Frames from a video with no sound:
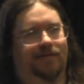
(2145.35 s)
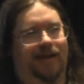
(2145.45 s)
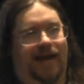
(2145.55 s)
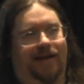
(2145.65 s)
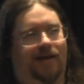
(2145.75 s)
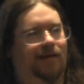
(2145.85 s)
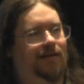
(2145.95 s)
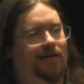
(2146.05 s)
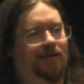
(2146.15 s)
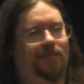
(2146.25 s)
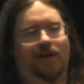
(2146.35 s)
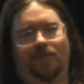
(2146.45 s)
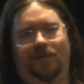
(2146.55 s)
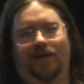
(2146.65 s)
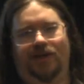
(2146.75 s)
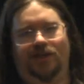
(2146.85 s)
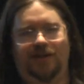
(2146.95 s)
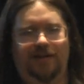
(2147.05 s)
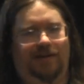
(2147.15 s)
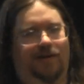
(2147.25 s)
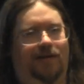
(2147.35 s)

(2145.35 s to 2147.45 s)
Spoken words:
data manipulation.